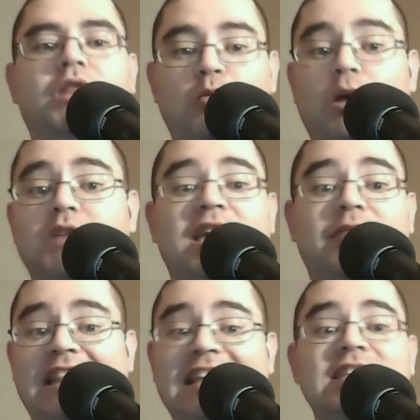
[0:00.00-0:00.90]
and he wants to have
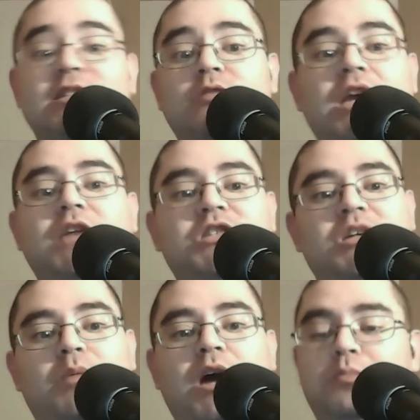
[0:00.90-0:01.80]
at least 3
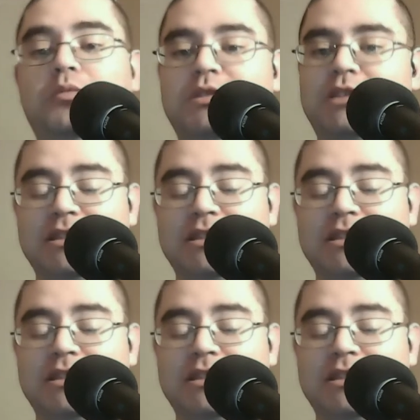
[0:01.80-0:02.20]
HDMI inputs,